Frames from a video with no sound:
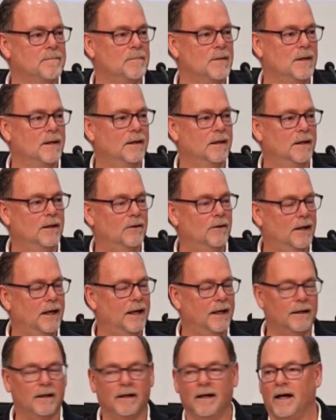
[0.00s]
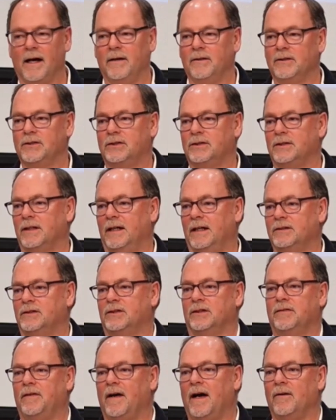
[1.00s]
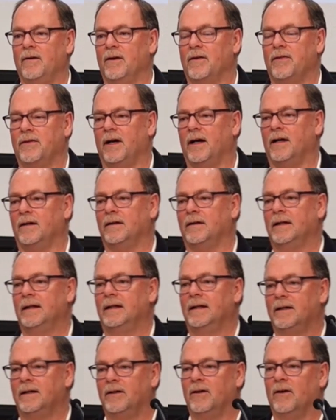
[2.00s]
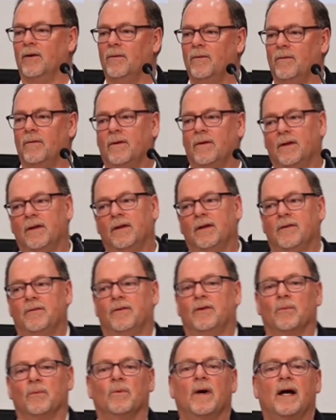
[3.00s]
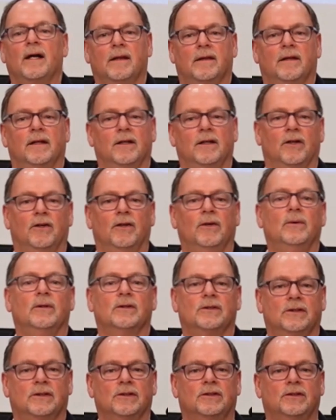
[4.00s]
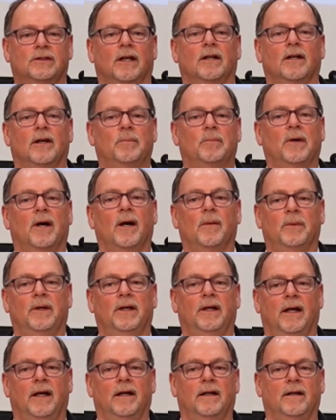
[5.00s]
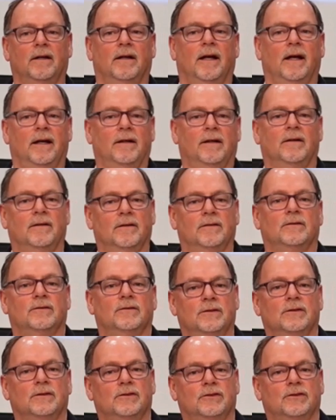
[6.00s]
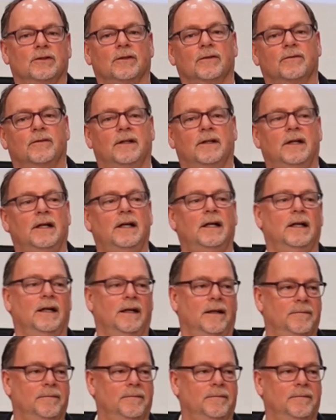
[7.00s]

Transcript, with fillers: Here, Ananias and Sapphira thought, you know, the, the right thing to do is to sell our property and, and serve the needy.